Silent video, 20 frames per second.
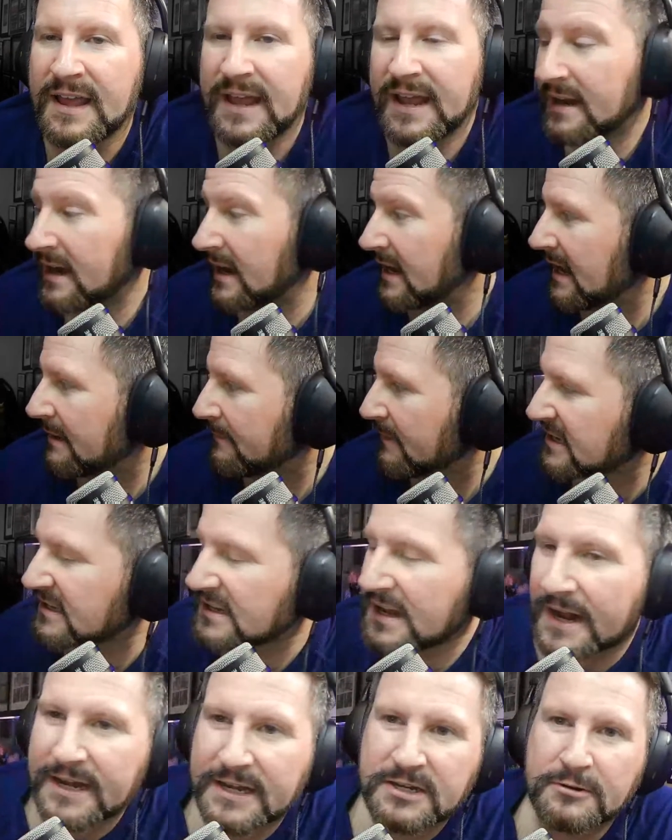And I am
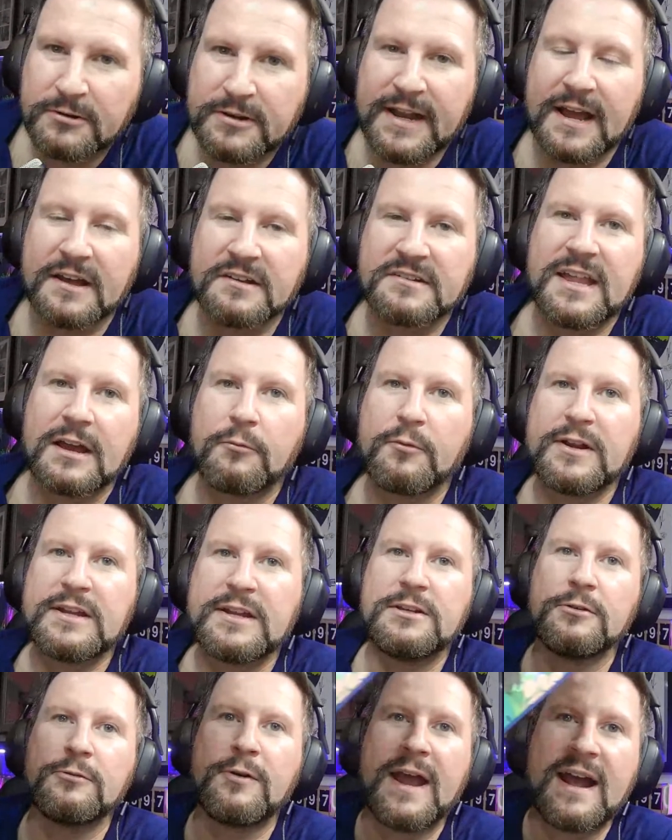excited to announce that we
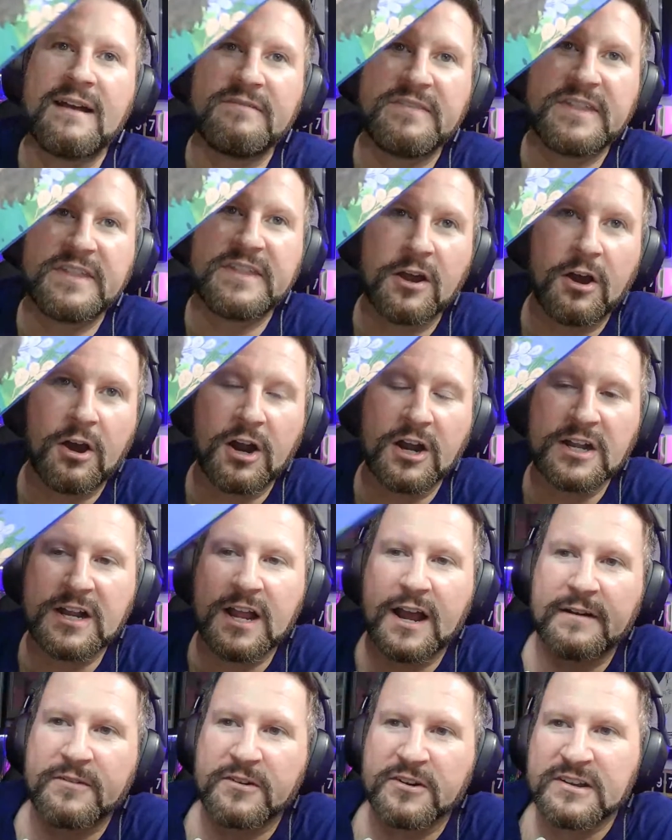do have the
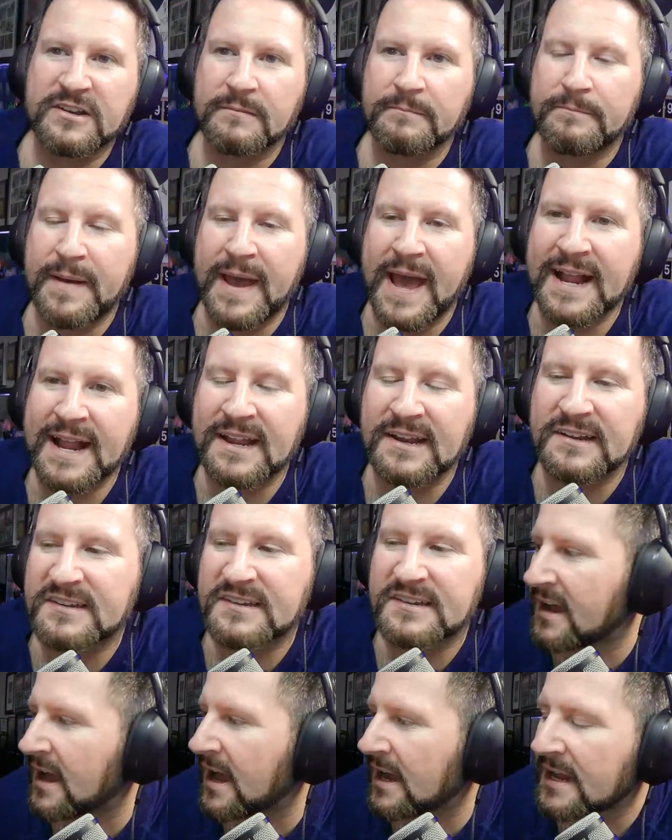hardcovers back in
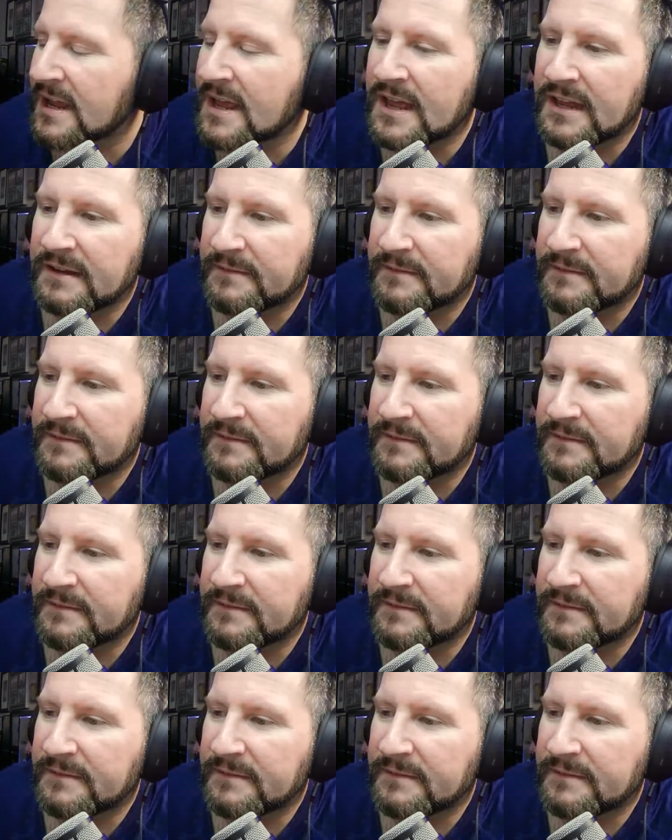stock.